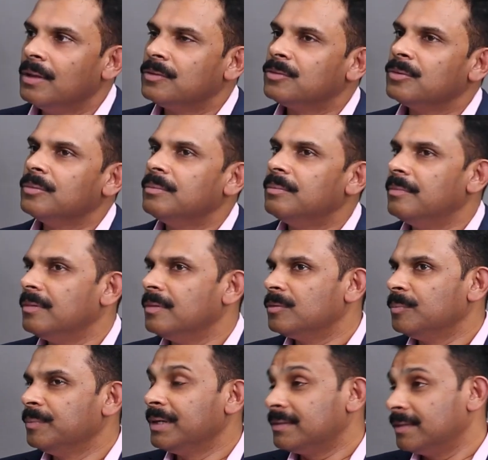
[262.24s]
So,
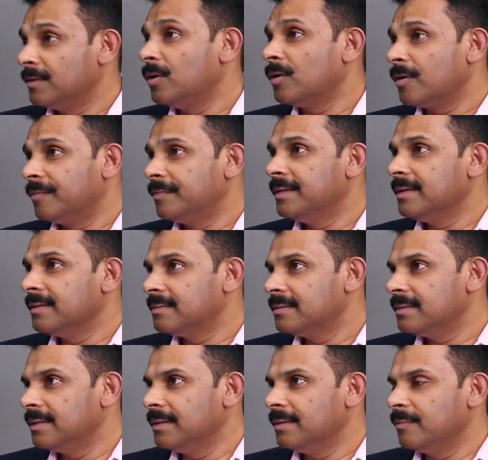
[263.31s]
because there's a lot of things
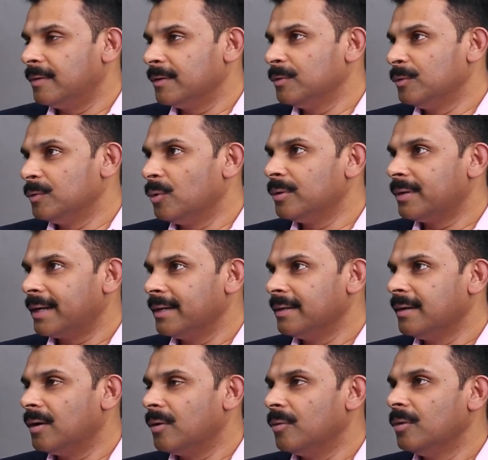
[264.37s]
in what you told right
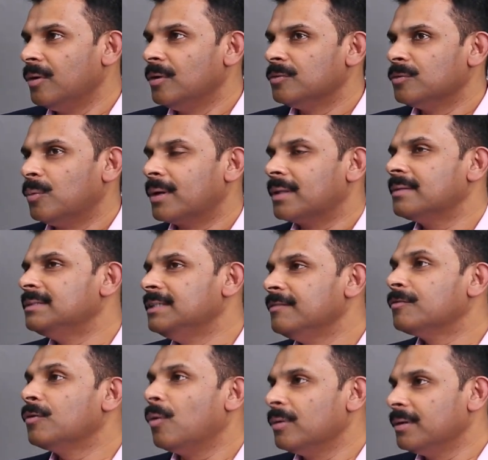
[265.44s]
now, so what are the
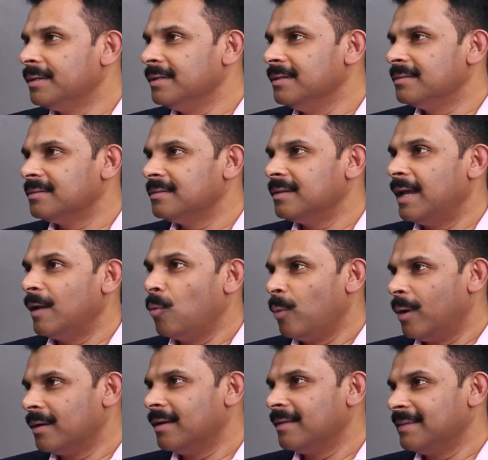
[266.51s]
chief qualities a
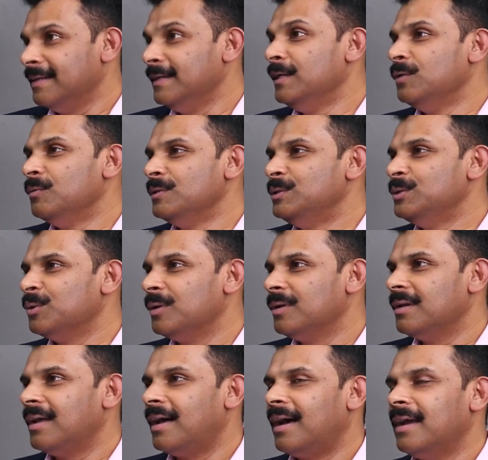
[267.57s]
one as an individual
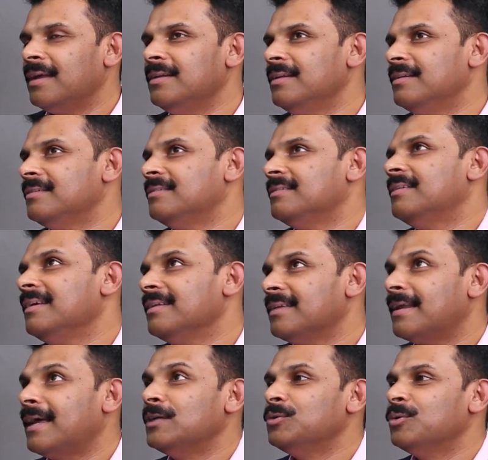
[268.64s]
I think
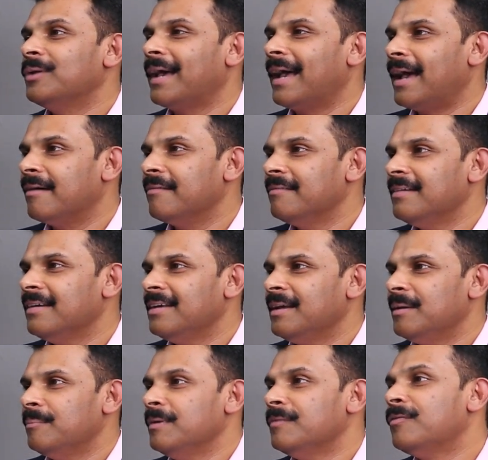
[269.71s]
that I should have
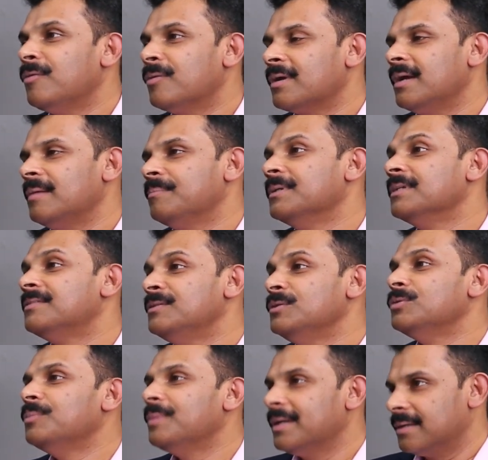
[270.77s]
before I
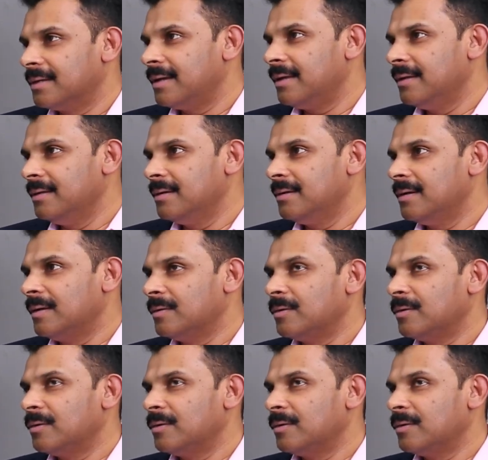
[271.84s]
pursue my career?